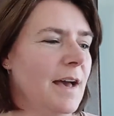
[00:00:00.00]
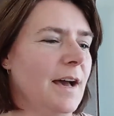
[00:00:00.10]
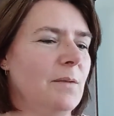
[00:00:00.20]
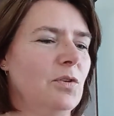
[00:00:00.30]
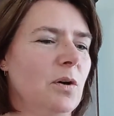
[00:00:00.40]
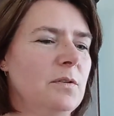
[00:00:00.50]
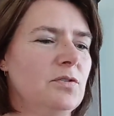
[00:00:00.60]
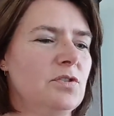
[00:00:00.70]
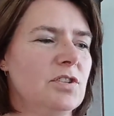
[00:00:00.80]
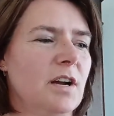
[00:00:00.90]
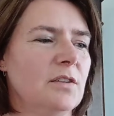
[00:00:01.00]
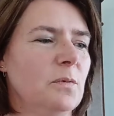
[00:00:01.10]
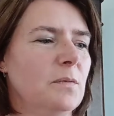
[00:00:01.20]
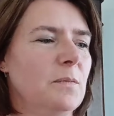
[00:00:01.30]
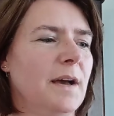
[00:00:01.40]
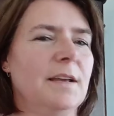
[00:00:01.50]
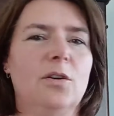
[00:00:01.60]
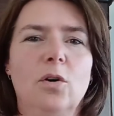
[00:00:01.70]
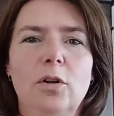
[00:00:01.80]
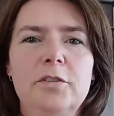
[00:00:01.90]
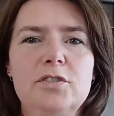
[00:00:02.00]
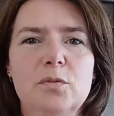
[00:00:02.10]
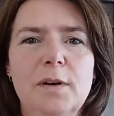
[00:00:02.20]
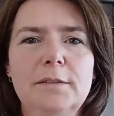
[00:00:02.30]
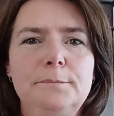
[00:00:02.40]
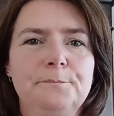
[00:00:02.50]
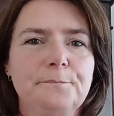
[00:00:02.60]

I'm going to start with my oldest one,